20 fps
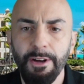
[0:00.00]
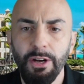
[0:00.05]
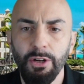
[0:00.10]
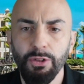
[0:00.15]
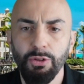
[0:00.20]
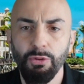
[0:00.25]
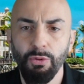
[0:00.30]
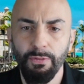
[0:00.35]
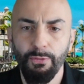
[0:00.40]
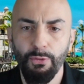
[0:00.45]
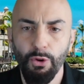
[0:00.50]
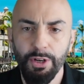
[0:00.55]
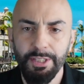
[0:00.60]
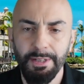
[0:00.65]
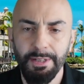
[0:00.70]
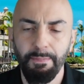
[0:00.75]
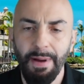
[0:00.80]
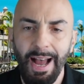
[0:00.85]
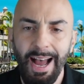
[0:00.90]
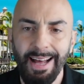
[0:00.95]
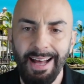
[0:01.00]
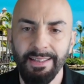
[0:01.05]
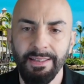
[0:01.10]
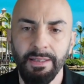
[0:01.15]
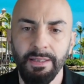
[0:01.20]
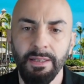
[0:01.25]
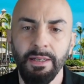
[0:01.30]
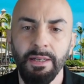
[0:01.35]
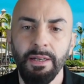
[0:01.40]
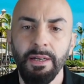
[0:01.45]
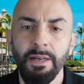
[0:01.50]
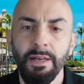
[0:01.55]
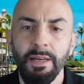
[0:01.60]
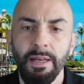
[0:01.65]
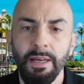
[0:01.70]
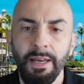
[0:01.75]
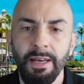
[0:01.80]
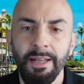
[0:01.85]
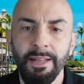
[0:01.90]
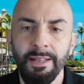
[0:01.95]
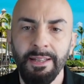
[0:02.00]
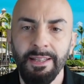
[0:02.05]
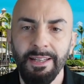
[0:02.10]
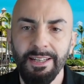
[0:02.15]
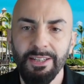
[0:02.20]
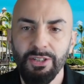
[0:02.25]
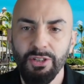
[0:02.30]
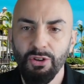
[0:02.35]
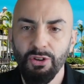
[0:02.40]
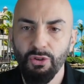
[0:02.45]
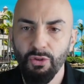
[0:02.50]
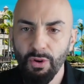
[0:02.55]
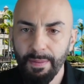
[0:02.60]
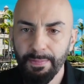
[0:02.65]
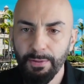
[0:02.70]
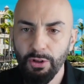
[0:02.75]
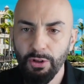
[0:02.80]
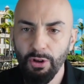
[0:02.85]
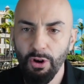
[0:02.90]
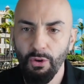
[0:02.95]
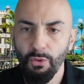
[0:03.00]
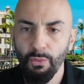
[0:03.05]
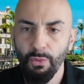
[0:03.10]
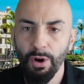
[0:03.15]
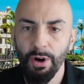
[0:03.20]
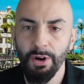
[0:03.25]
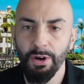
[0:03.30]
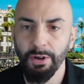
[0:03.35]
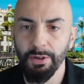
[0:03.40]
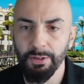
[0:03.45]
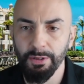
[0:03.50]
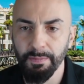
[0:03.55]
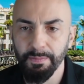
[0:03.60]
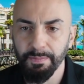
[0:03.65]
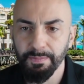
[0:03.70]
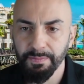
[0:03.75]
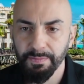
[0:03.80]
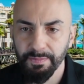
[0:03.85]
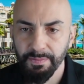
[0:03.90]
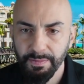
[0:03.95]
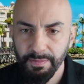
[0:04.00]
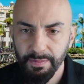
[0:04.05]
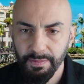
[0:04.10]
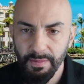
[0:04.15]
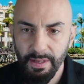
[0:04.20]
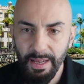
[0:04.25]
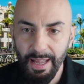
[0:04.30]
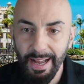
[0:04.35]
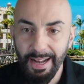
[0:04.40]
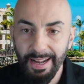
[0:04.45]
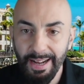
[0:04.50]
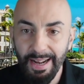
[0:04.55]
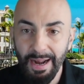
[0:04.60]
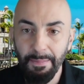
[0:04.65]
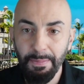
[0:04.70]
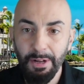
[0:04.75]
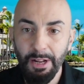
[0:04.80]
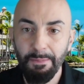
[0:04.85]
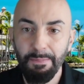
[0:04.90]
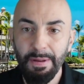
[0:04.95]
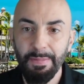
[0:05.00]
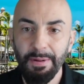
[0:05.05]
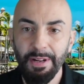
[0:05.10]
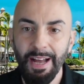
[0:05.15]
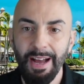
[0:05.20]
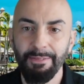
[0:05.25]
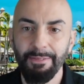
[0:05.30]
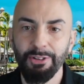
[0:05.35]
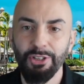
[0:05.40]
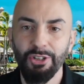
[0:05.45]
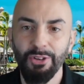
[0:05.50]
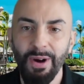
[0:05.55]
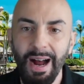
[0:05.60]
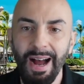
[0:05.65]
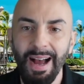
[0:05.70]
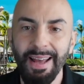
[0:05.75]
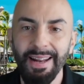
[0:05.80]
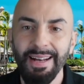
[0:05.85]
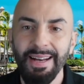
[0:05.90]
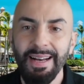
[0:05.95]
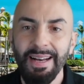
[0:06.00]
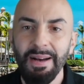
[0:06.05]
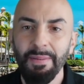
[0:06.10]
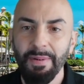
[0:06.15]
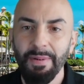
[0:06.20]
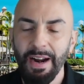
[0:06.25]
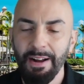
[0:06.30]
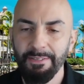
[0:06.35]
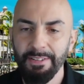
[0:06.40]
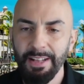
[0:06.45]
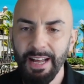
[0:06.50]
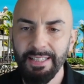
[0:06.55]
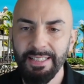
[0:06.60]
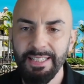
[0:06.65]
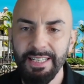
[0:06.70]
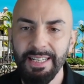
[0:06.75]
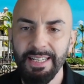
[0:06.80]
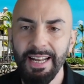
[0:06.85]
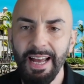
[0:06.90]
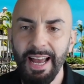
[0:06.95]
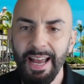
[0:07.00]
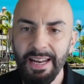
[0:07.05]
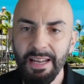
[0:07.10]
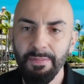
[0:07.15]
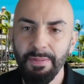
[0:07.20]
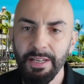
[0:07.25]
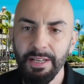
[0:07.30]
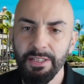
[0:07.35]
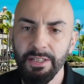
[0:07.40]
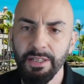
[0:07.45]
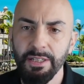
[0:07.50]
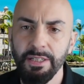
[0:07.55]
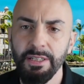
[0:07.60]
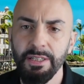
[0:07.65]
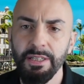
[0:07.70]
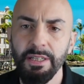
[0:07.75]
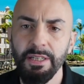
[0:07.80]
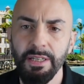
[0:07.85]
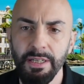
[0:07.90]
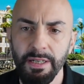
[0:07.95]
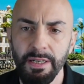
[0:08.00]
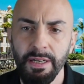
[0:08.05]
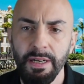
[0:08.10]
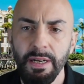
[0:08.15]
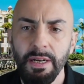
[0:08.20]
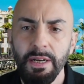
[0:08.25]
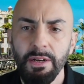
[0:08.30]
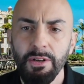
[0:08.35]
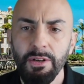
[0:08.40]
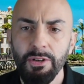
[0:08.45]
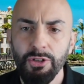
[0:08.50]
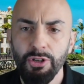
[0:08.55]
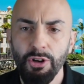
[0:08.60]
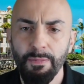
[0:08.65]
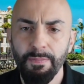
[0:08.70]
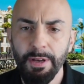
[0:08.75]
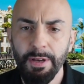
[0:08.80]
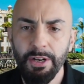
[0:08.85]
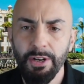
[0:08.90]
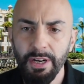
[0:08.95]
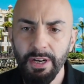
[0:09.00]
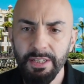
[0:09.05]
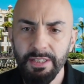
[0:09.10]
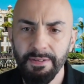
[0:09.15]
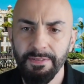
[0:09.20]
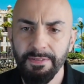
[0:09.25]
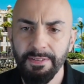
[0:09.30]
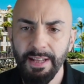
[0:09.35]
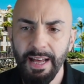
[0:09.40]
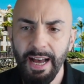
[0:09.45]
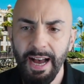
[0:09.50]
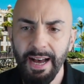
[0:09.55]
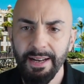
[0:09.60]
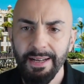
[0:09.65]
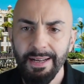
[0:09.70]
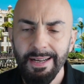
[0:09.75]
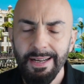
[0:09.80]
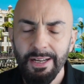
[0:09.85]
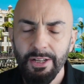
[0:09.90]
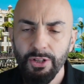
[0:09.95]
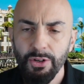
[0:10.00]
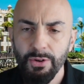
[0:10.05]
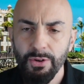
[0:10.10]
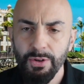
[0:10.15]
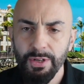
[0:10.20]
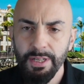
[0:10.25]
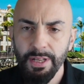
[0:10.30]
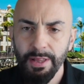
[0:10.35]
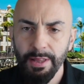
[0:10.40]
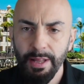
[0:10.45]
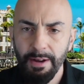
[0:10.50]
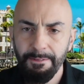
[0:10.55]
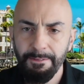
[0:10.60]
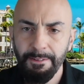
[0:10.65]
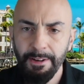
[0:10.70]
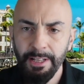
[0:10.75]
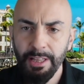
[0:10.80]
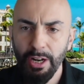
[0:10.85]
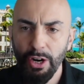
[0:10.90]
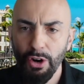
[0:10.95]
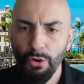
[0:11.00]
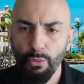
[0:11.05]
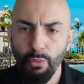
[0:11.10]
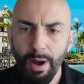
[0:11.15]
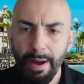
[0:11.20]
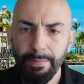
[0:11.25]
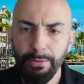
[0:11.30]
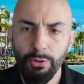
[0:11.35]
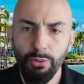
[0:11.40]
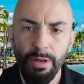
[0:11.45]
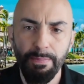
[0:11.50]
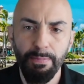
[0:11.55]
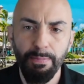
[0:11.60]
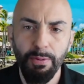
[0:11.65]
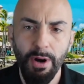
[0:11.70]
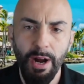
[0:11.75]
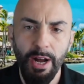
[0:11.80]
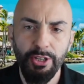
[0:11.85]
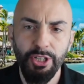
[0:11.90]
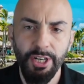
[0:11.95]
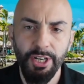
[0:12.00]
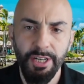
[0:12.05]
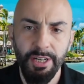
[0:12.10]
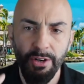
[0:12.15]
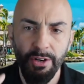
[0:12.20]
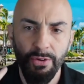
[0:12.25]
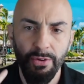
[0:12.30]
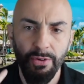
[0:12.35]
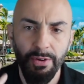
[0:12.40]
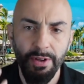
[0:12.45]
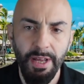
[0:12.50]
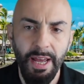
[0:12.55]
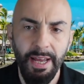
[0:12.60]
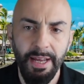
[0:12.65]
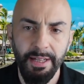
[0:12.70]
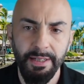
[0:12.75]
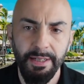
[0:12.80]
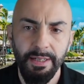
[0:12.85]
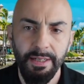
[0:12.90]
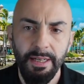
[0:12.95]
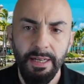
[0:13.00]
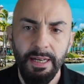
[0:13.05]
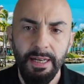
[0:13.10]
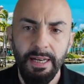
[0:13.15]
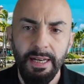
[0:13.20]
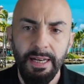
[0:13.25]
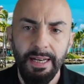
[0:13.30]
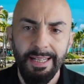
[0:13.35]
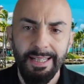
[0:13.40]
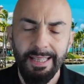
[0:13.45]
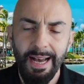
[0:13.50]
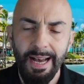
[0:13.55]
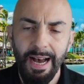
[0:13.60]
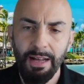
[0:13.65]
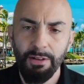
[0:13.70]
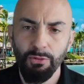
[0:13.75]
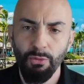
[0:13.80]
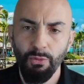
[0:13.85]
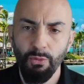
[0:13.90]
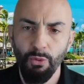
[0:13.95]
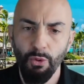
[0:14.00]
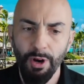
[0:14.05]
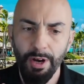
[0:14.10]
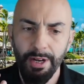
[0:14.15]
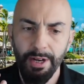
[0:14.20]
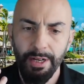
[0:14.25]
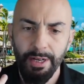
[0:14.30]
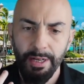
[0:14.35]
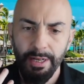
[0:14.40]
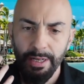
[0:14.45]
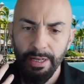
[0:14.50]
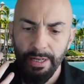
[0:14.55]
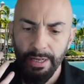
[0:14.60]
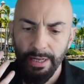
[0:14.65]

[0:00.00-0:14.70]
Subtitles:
to enforce a patent in this crypto world. A couple of people have tried, but have not seen anybody succeed. So because of that, there is nothing that a Web3 project can create that would